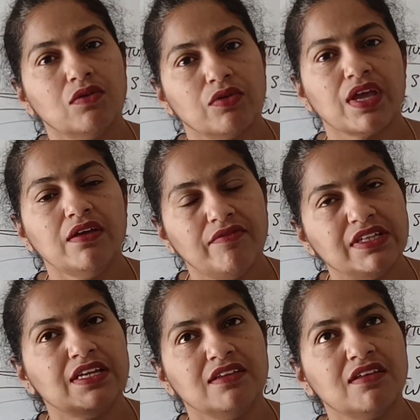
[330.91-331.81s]
Okay,
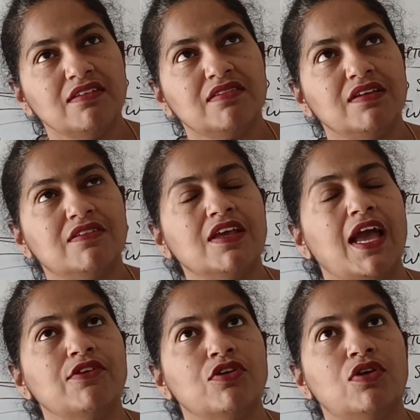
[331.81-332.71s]
when the teacher is
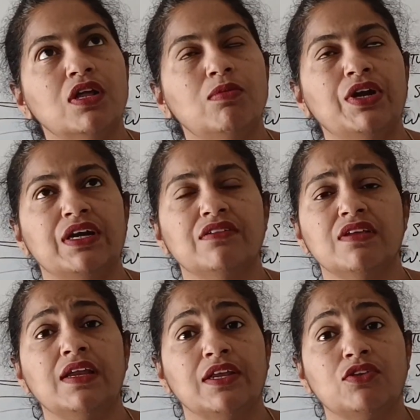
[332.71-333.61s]
teaching and you are not able to
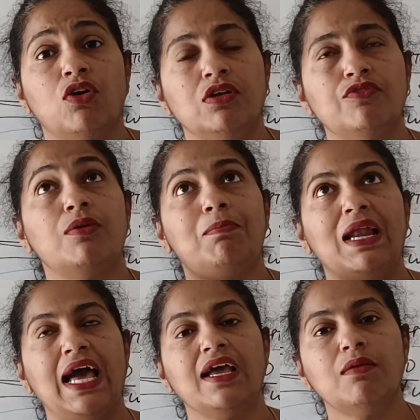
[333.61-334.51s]
understand at all, if you are
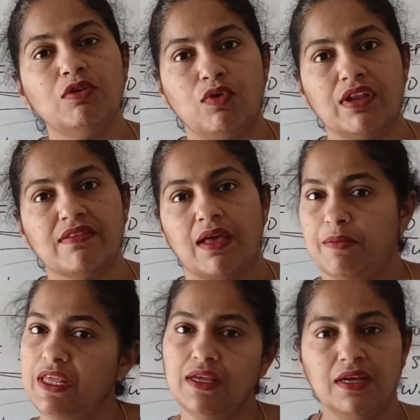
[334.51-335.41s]
blank about what is
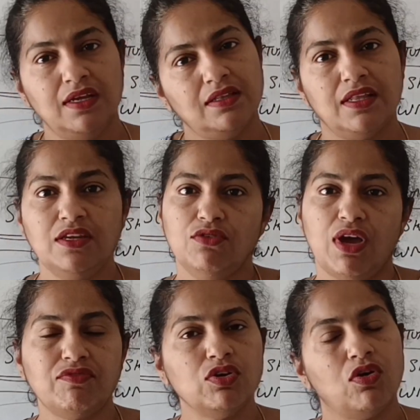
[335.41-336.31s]
happening, then you
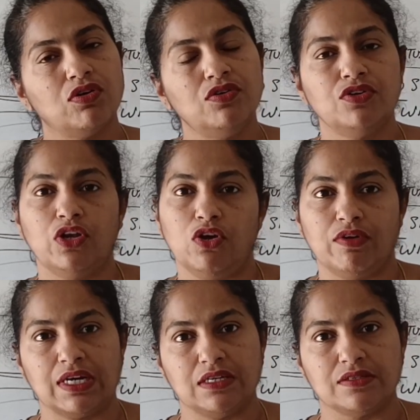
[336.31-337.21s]
have to go down to your
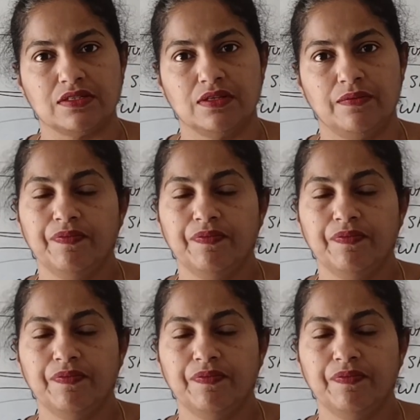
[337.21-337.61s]
lower class.